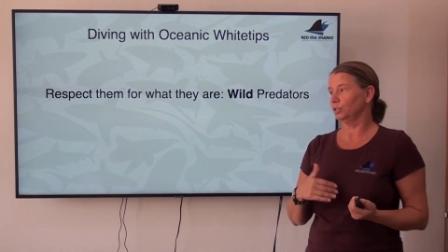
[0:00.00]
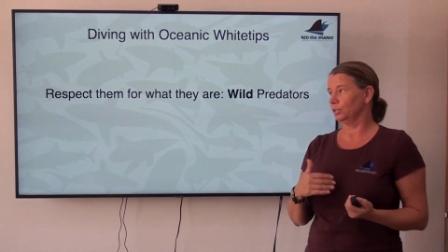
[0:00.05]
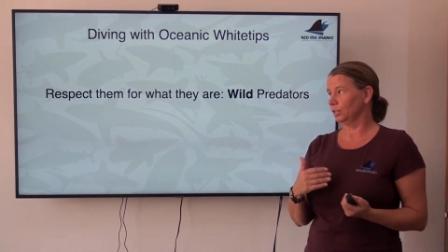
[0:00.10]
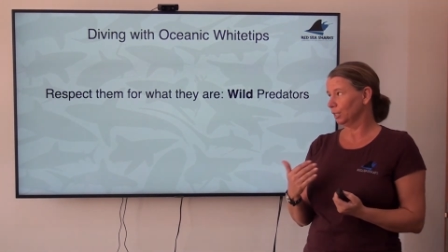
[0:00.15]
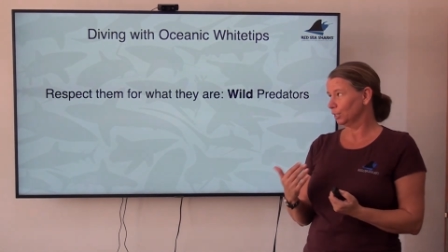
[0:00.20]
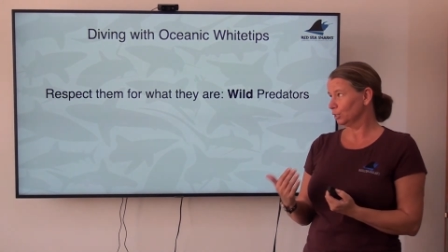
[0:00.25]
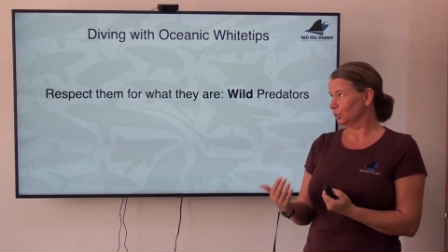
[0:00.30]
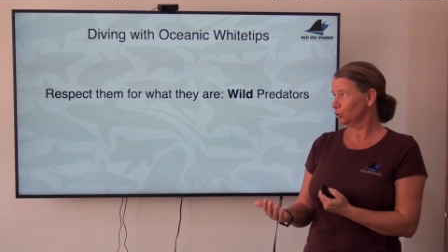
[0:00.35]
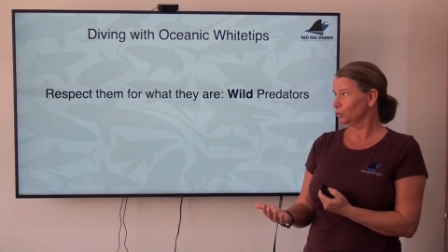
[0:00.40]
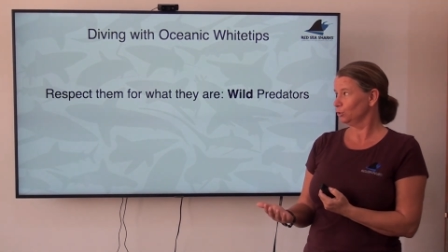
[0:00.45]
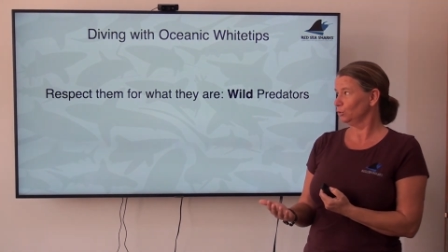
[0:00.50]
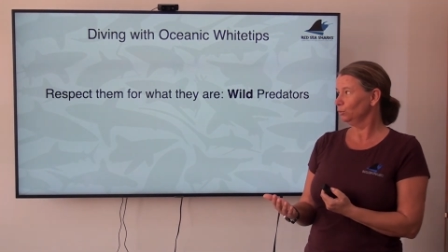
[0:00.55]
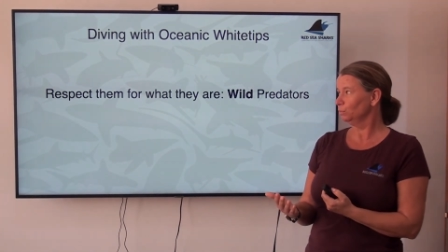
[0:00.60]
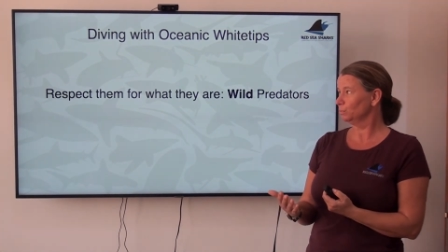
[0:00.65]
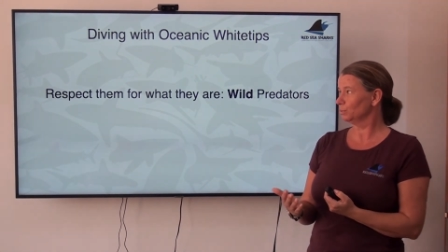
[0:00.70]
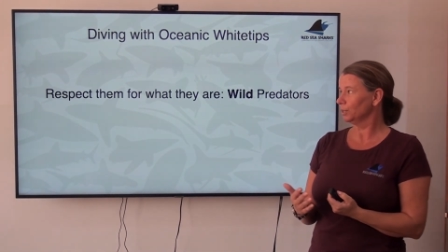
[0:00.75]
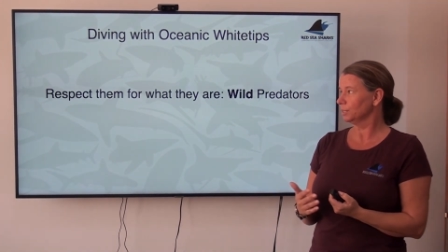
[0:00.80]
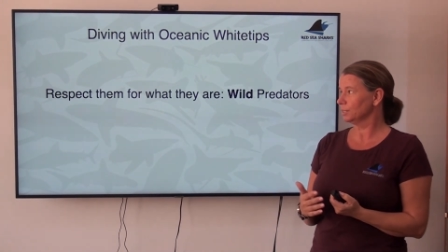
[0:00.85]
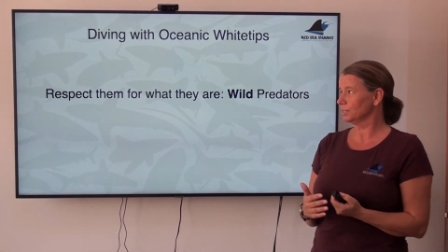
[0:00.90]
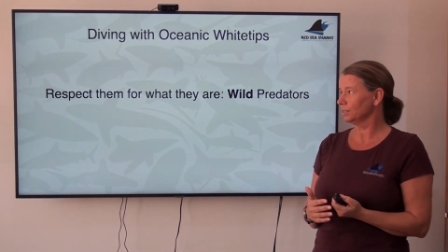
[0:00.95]
the next two
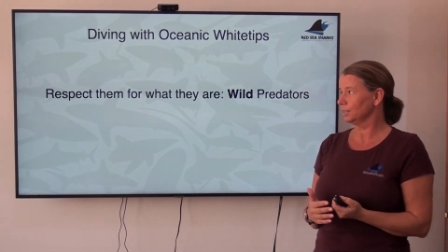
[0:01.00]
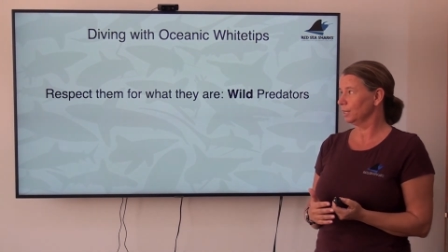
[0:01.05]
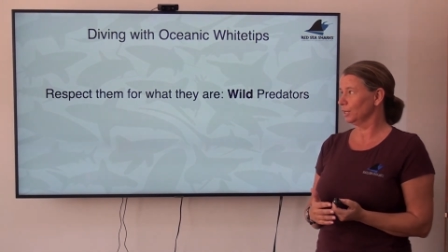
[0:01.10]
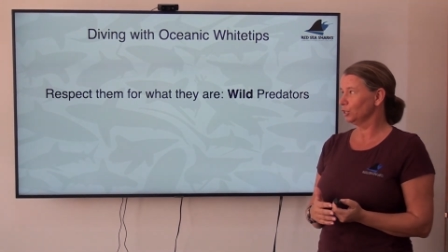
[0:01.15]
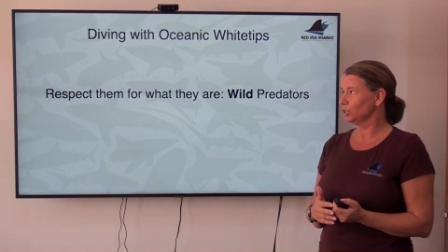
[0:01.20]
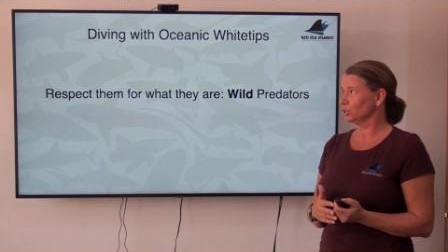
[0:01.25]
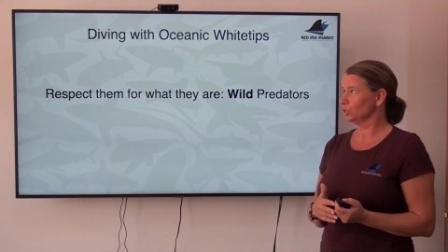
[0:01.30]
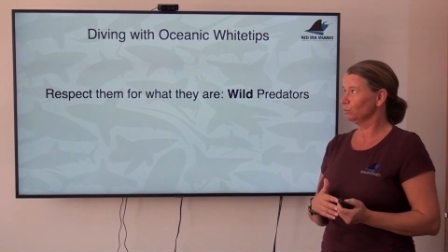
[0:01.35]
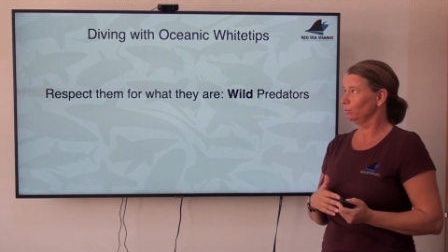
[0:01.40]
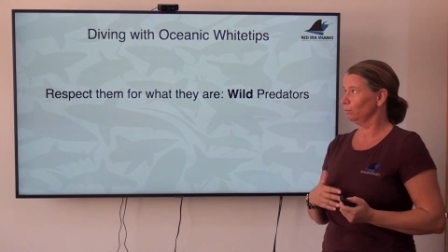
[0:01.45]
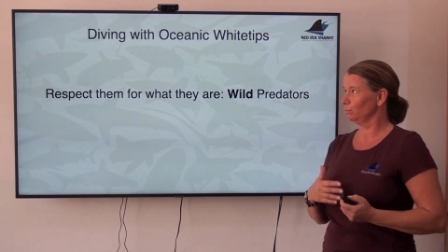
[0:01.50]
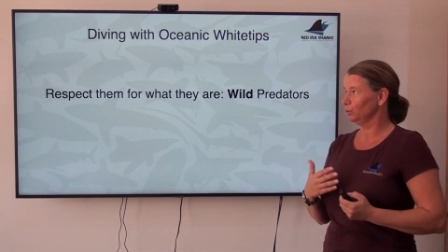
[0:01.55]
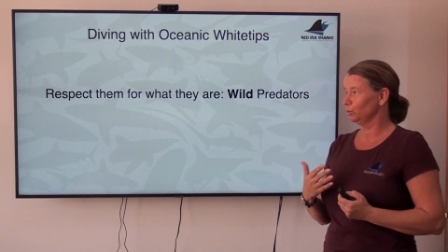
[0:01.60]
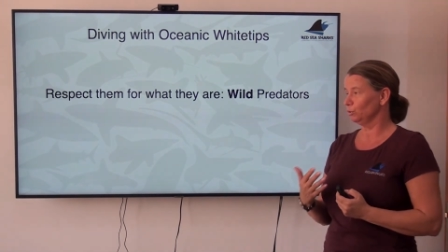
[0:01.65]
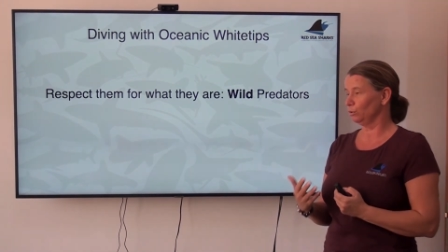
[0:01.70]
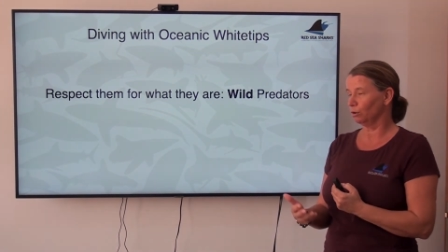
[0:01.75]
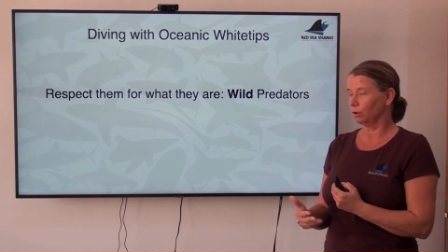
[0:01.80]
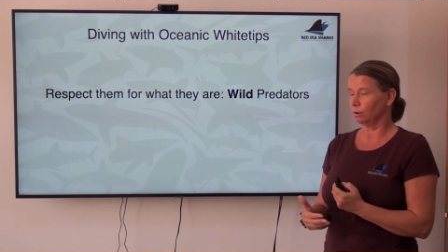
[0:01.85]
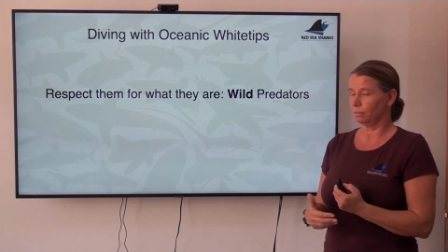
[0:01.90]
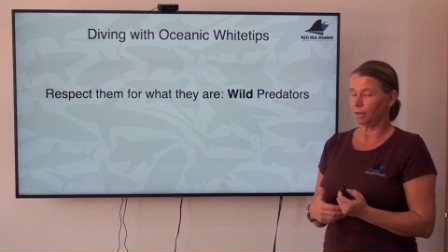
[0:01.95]
presentations when we
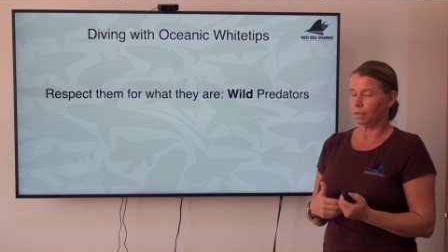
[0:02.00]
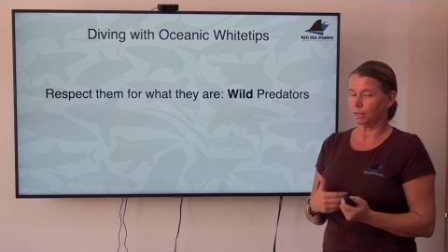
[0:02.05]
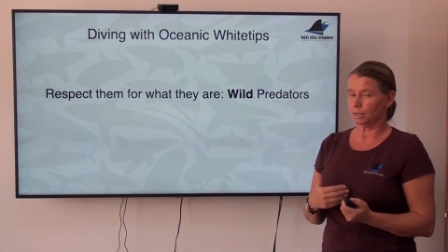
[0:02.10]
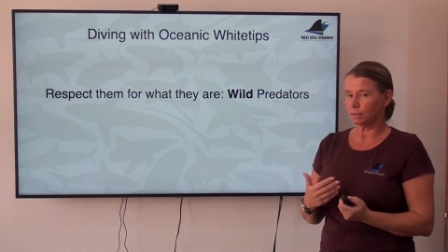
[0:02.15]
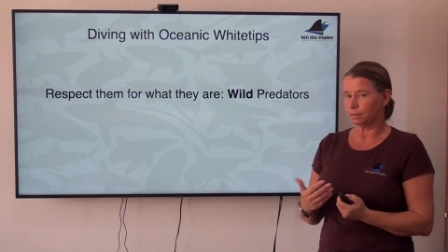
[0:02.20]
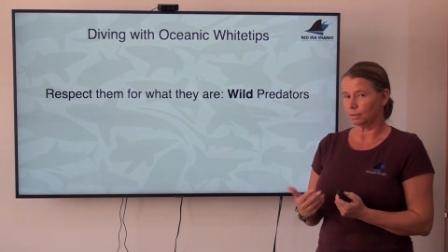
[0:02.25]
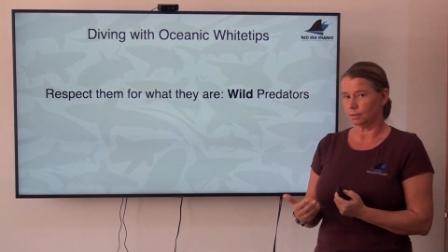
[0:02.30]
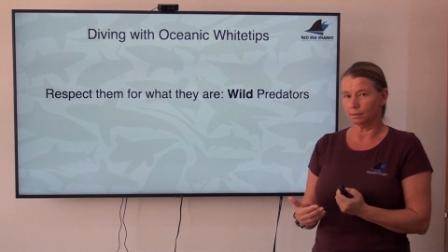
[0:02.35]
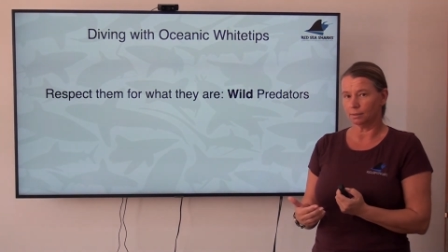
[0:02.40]
talk about